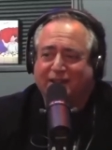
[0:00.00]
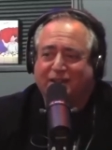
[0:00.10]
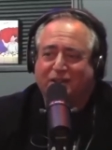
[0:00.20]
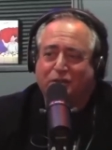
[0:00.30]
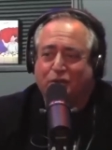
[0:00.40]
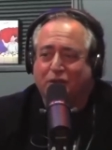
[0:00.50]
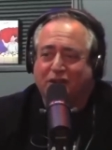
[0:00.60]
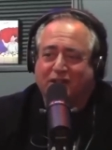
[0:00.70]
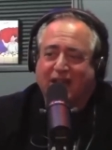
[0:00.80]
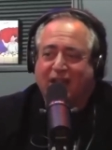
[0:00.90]
New
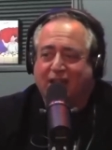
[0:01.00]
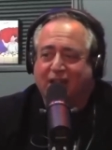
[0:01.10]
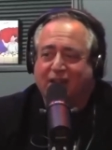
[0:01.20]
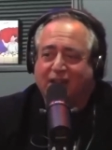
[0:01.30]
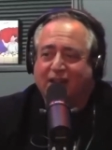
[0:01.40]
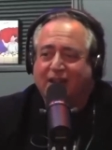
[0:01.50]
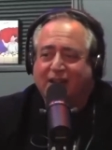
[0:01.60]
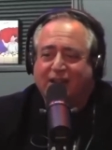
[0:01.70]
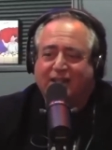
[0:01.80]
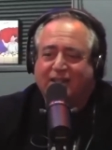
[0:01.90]
York Italian,
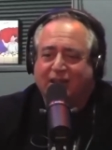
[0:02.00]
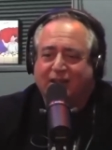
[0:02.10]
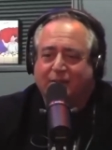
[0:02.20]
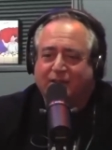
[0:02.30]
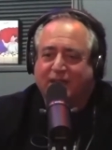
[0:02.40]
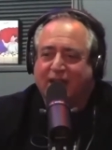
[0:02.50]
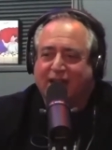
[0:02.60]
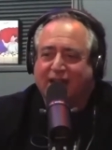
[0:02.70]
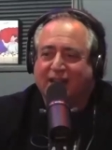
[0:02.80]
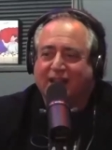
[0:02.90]
terrible. It's like a
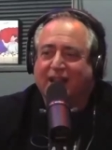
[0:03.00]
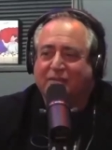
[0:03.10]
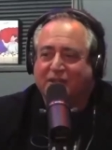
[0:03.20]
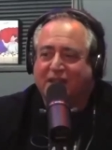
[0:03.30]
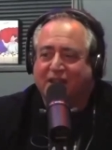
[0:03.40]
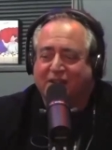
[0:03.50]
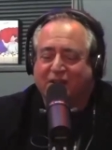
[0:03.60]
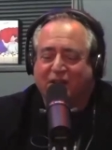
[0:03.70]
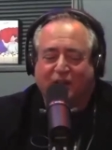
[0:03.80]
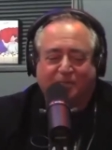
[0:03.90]
Saturday yeah. Night Live skit,
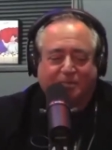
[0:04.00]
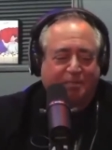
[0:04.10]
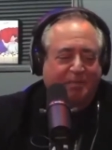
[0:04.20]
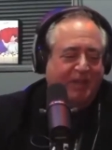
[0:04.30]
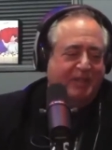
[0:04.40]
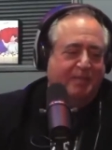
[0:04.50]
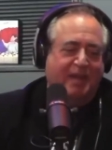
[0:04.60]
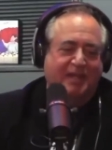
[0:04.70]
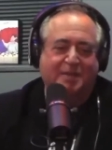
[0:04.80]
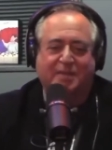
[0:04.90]
right, you know. Right. Some
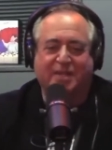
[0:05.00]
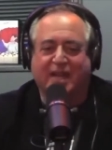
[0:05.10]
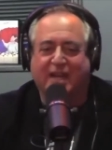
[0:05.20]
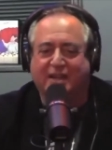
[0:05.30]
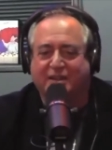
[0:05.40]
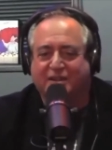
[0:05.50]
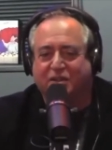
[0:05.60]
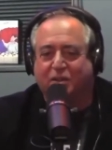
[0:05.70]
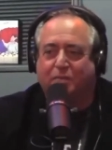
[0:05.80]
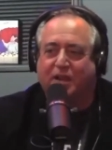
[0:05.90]
guys imitating
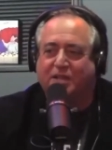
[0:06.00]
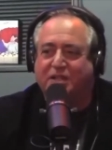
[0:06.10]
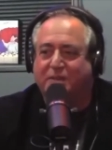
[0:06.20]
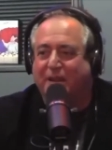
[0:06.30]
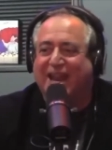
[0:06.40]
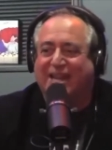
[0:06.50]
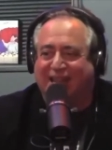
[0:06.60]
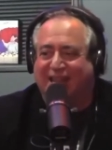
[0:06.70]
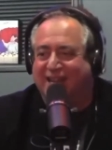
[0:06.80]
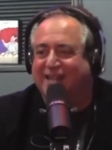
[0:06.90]
Joe Pesci
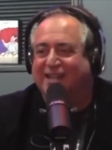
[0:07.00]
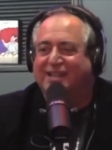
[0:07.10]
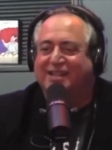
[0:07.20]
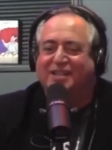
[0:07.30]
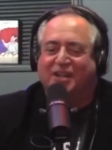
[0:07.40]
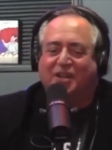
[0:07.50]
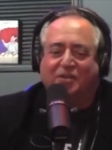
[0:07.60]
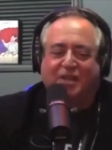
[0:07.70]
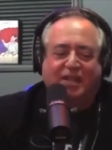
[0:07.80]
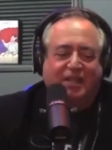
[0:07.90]
badly, you
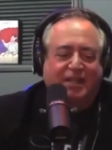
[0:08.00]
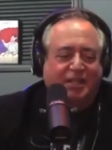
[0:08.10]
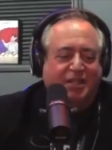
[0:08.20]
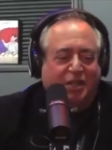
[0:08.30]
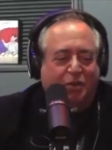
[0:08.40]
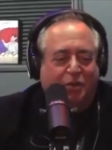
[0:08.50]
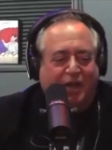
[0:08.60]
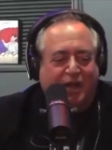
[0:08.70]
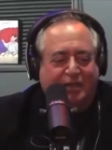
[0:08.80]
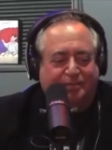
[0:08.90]
know. So
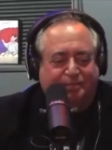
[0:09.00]
uh,